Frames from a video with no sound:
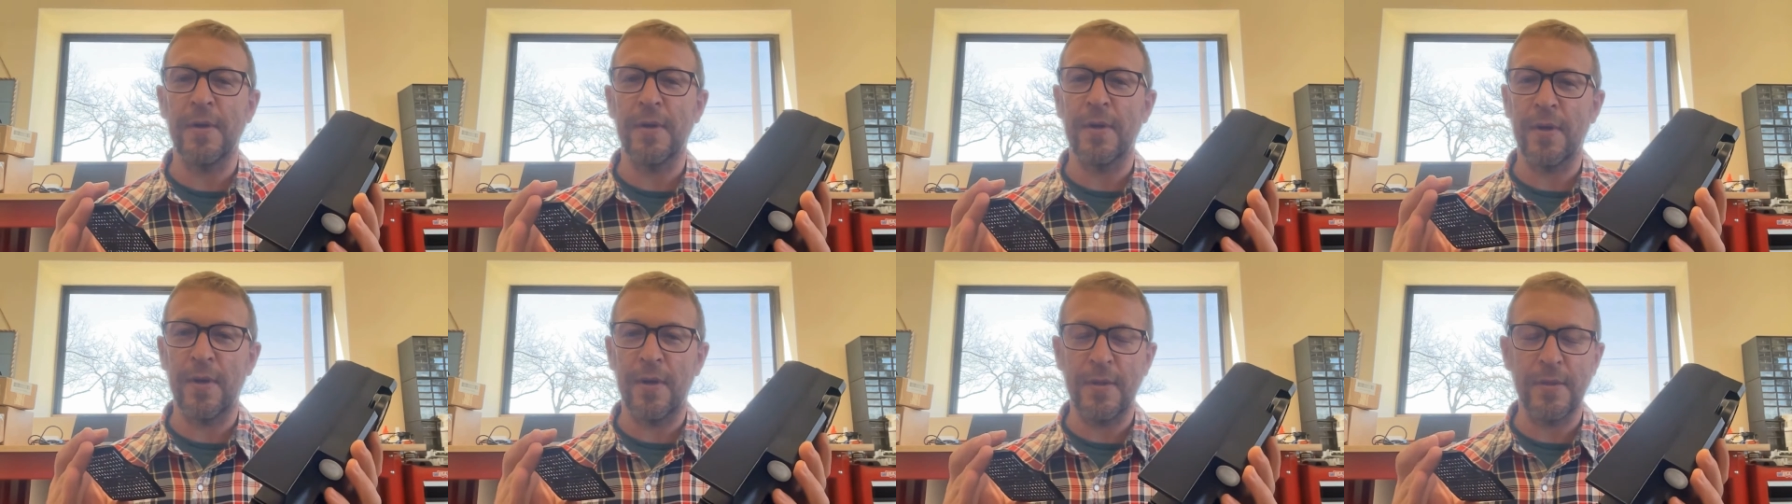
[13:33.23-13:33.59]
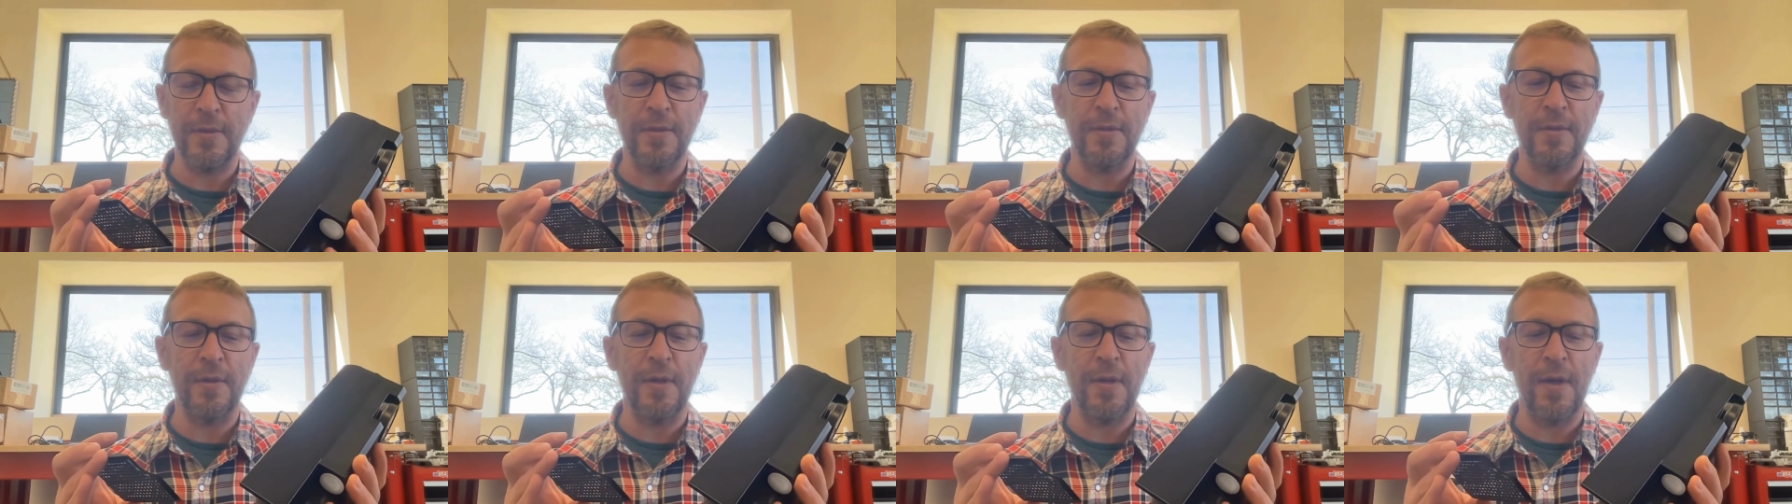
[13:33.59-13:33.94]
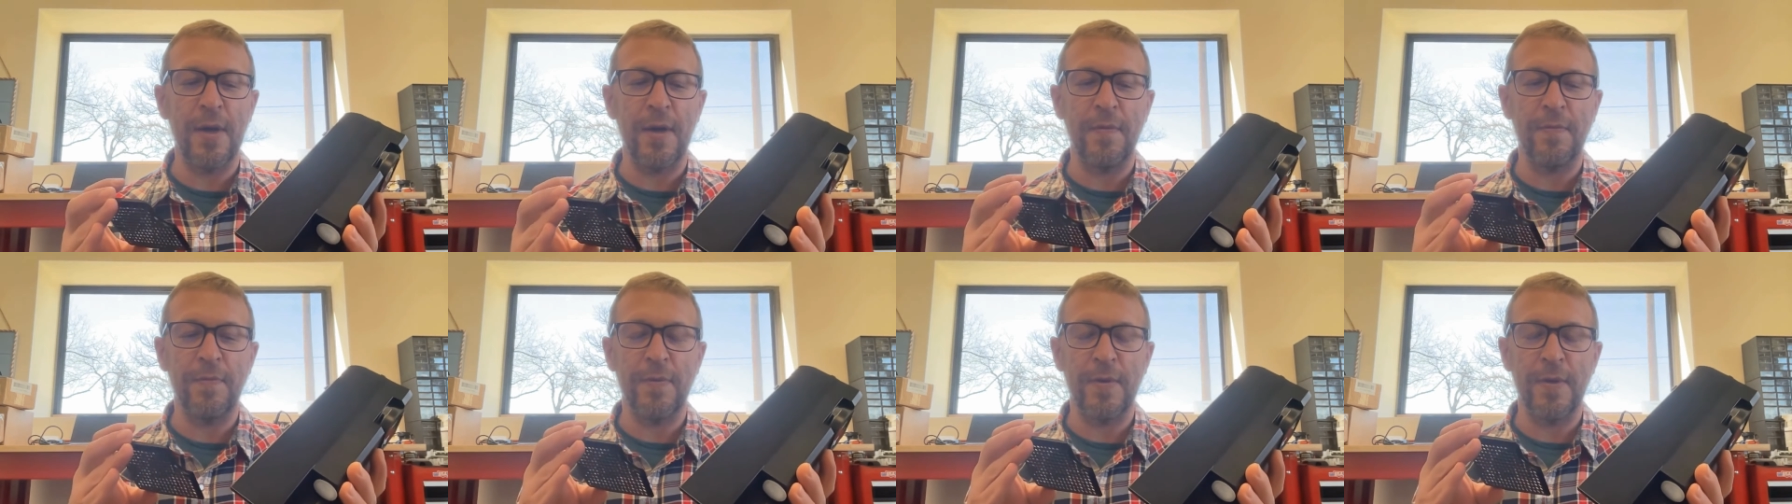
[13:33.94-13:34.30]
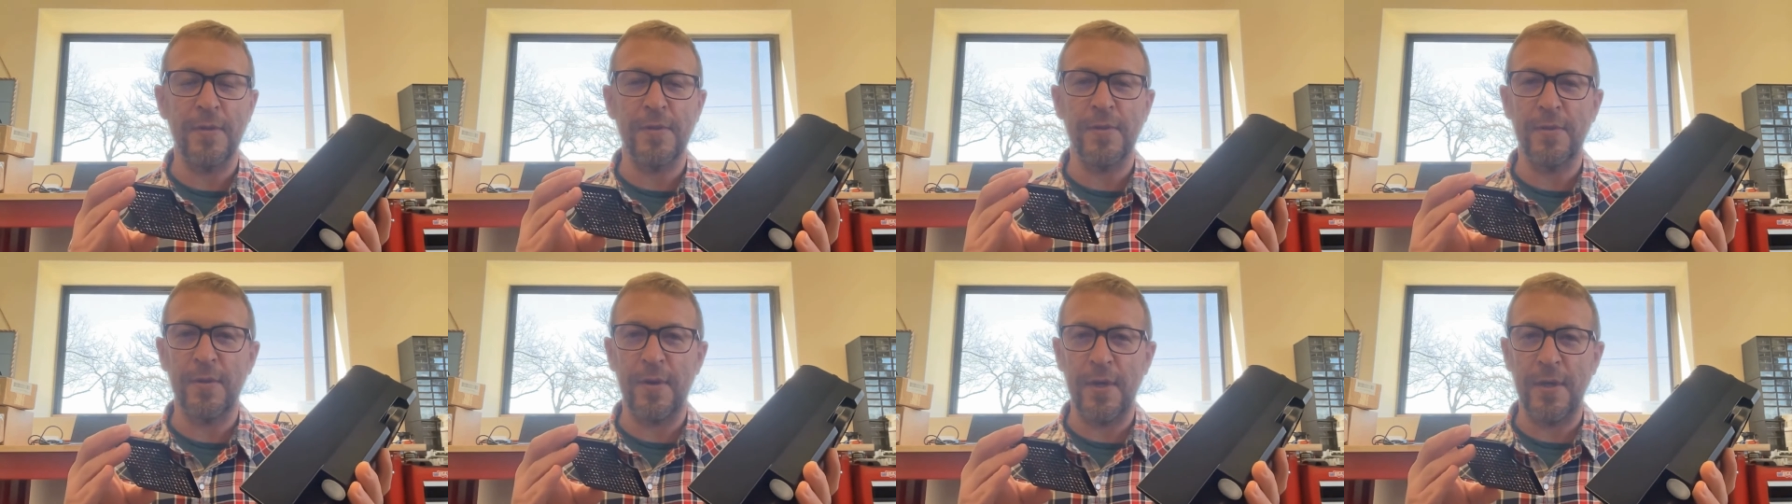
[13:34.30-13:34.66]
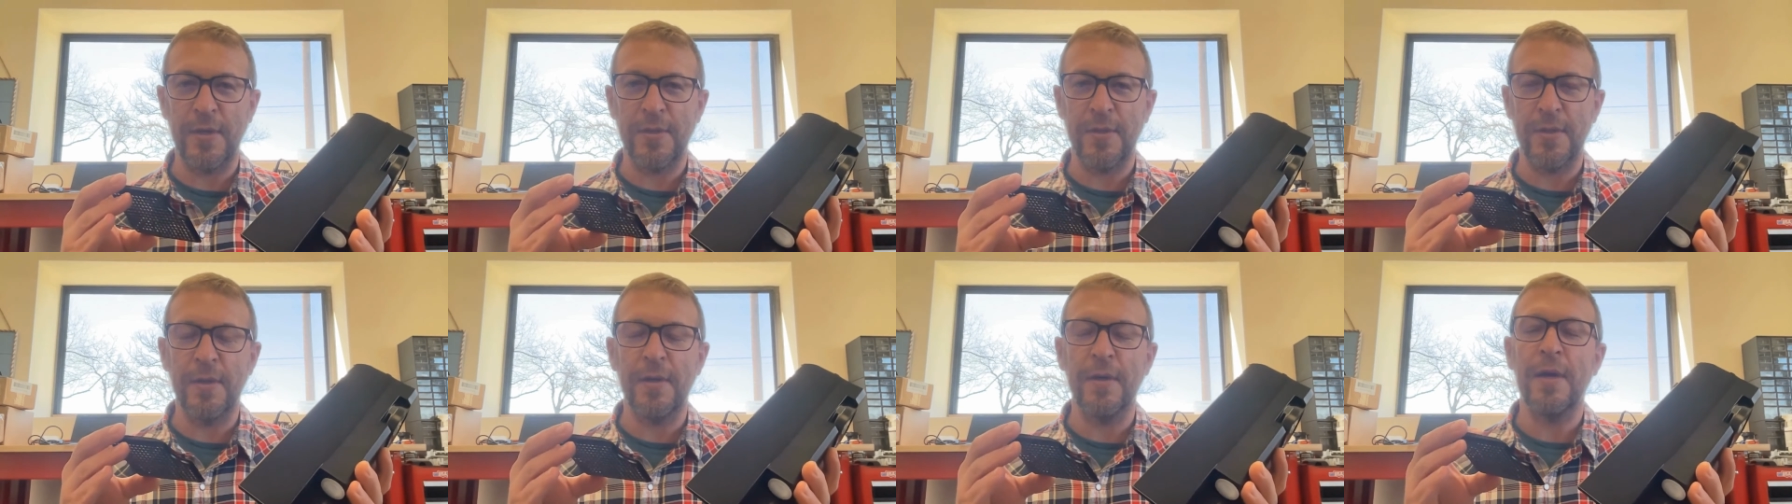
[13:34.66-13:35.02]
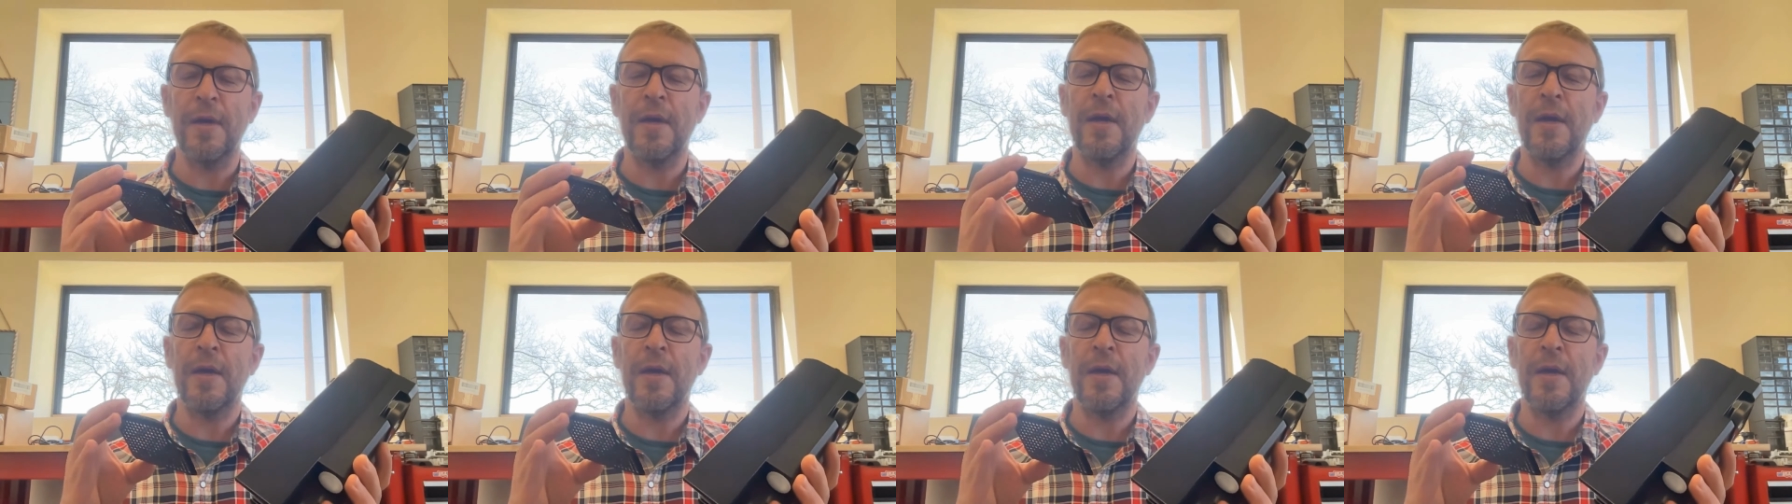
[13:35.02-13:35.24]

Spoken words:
It causes a lot of frustration.